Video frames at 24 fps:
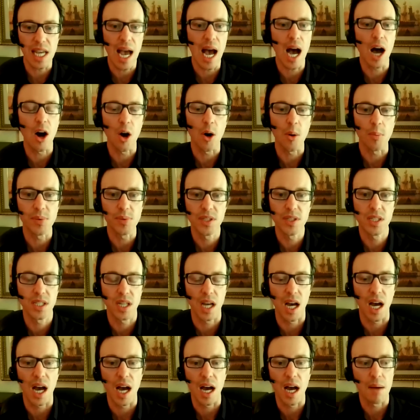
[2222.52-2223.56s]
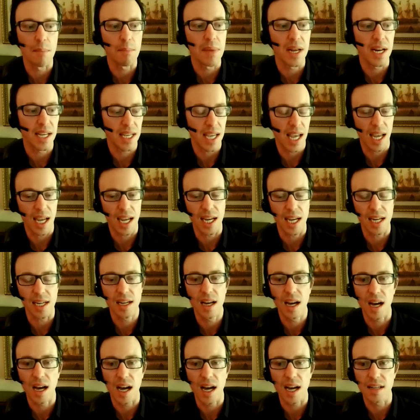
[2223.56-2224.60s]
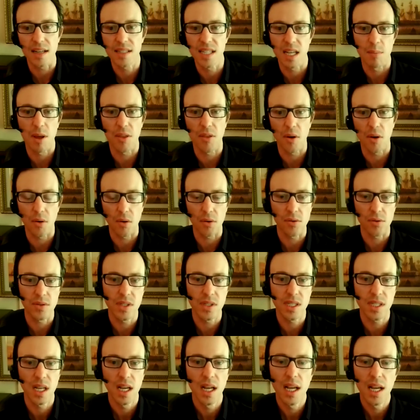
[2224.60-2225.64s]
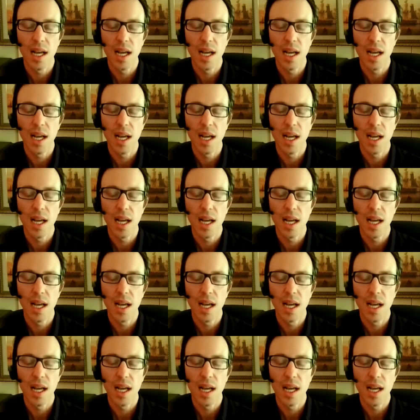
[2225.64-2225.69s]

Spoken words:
helps to mitigate some of those